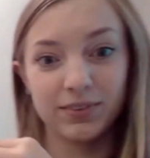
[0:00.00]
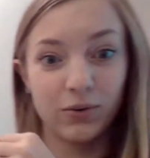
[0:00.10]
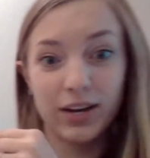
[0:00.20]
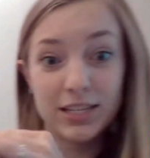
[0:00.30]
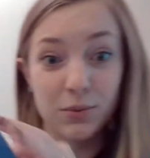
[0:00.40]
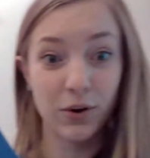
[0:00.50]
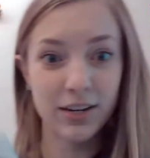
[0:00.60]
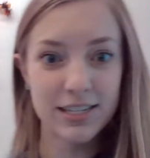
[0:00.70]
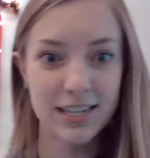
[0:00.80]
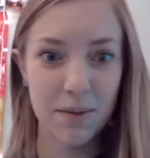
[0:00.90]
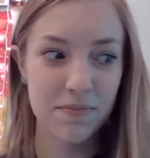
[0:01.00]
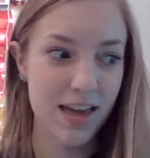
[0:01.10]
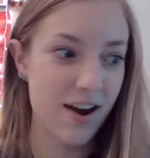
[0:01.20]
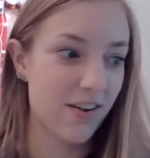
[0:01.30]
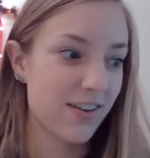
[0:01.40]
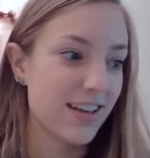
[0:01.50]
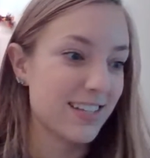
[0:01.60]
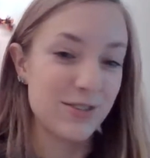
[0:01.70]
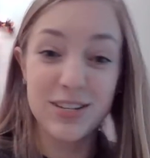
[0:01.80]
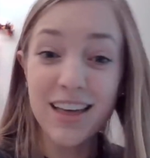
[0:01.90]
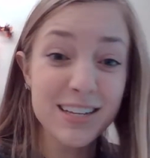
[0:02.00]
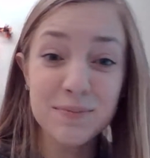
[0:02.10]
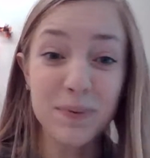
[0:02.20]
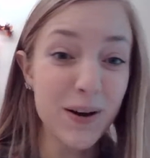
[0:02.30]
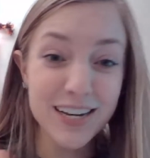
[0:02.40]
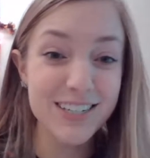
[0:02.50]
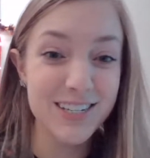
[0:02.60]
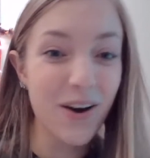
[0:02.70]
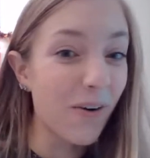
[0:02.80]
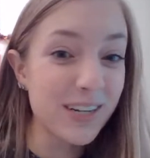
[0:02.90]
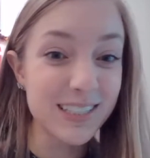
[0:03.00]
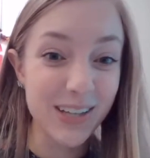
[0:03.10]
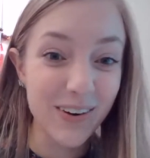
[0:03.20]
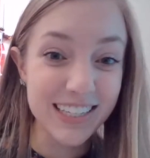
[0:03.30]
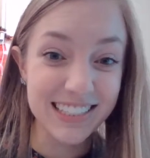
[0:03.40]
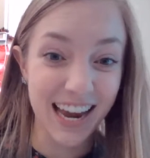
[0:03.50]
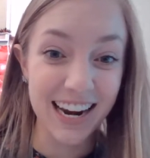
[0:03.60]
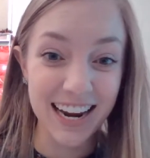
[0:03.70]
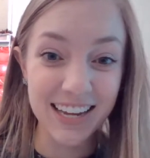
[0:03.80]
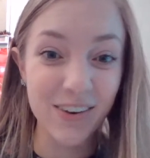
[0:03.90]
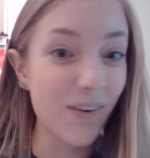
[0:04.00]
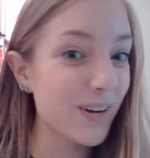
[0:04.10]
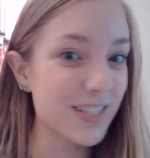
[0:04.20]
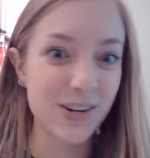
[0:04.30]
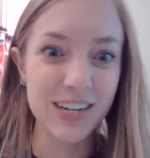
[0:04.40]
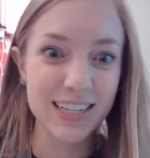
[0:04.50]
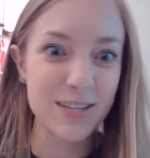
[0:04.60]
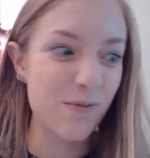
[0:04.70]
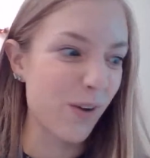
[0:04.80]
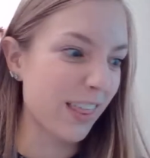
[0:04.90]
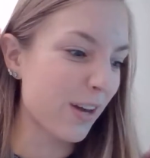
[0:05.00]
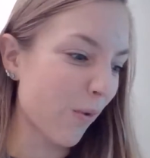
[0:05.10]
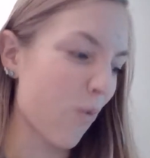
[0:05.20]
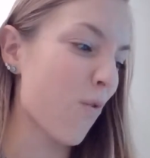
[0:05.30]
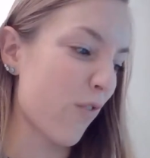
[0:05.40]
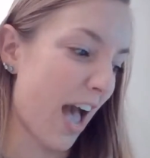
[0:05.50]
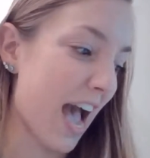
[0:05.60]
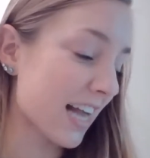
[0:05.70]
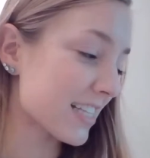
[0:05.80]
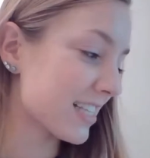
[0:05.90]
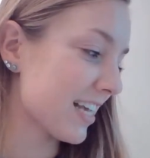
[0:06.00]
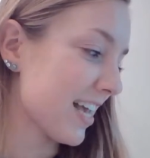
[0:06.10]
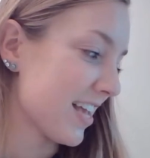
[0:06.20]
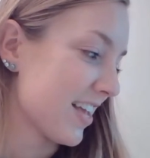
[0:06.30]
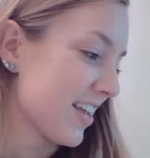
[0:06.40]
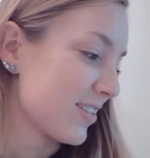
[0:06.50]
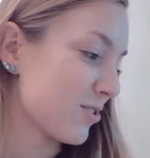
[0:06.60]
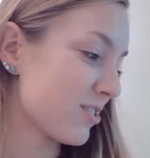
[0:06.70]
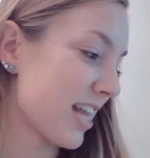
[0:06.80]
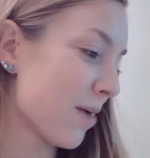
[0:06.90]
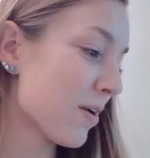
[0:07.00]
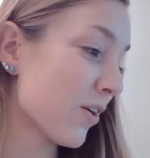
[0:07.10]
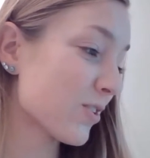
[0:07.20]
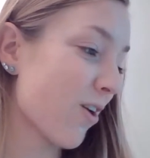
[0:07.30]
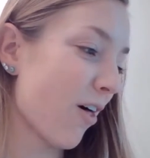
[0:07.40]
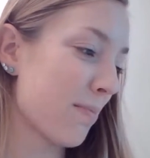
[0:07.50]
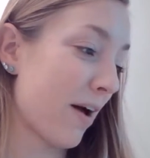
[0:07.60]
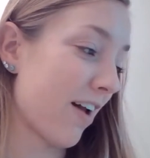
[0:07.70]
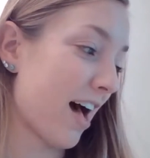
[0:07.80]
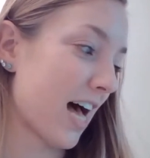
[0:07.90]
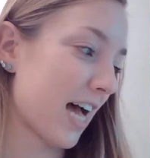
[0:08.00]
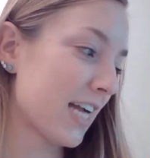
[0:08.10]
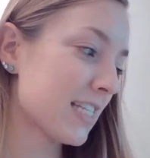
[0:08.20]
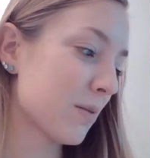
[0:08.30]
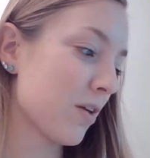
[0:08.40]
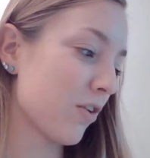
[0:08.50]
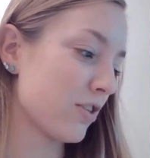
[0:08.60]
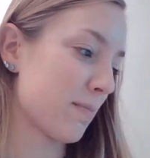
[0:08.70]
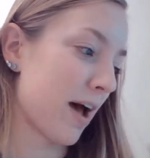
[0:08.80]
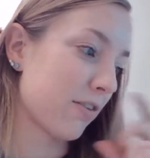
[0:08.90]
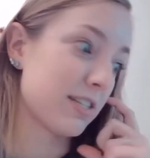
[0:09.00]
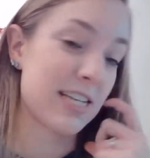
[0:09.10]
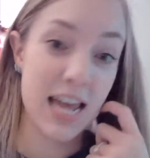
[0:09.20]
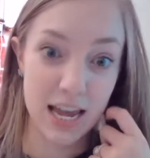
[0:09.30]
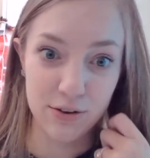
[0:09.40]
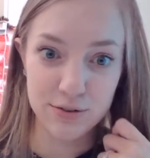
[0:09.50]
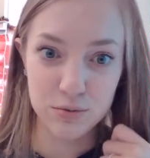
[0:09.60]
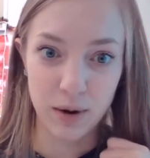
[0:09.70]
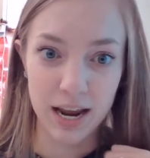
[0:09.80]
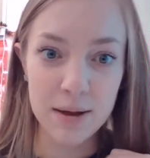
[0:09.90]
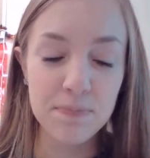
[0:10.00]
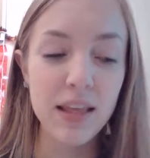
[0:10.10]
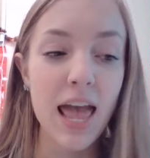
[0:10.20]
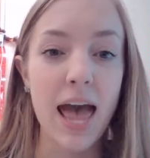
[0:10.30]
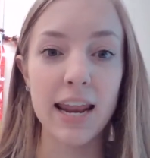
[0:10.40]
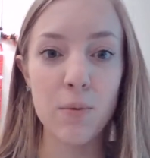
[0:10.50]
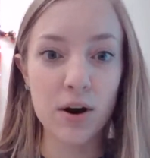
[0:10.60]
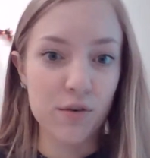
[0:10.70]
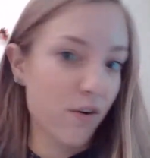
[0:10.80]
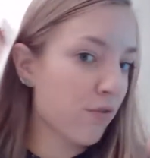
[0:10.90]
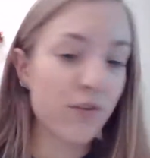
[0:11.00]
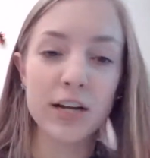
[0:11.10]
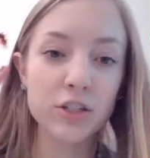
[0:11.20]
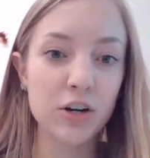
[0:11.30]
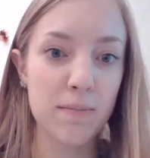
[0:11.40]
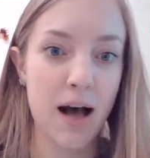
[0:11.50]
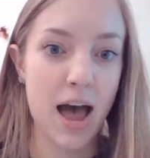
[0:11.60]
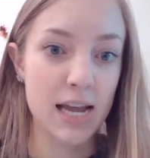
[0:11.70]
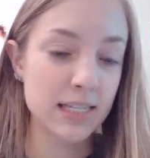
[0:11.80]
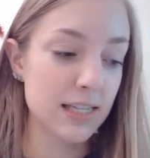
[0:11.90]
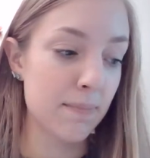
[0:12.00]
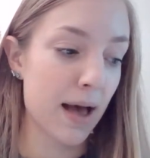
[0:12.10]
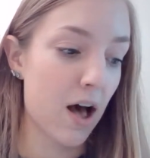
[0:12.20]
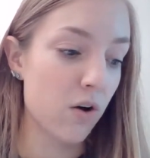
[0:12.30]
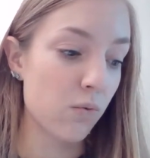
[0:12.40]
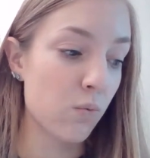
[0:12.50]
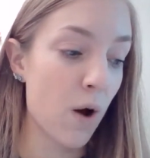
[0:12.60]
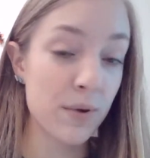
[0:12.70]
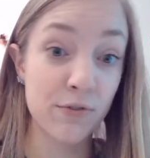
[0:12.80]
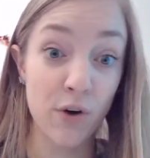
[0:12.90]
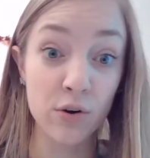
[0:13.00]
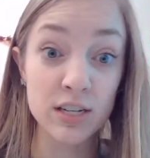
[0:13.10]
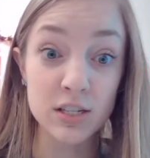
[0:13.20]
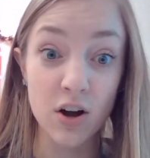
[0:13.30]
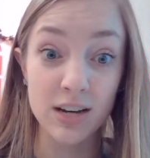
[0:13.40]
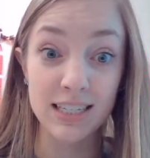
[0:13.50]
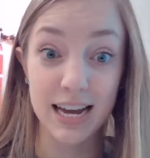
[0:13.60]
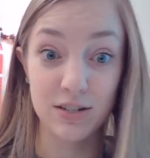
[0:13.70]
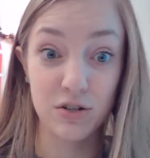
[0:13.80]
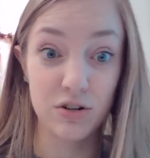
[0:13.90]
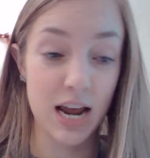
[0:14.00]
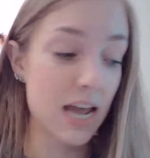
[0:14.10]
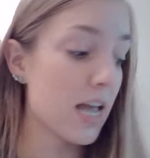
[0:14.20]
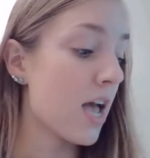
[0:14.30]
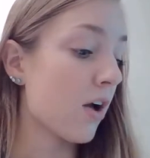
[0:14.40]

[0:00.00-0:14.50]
Okay, so we're going to stop there. Do you see how this book is just always so exciting? You're always learning some really cool facts. So today we learned all about eyes and we learned about tails, right? And I want to refresh your minds about what we focused on yesterday.